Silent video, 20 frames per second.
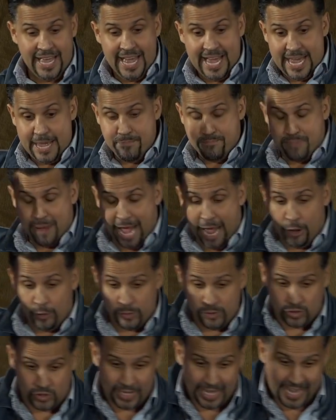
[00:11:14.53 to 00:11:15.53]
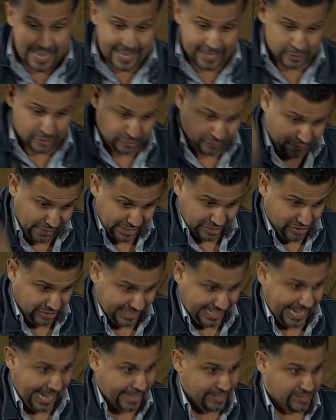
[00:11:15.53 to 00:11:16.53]
He pounds his fist
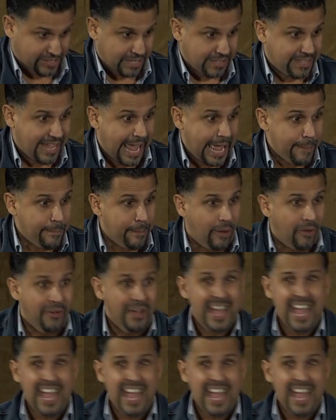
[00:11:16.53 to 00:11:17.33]
against the table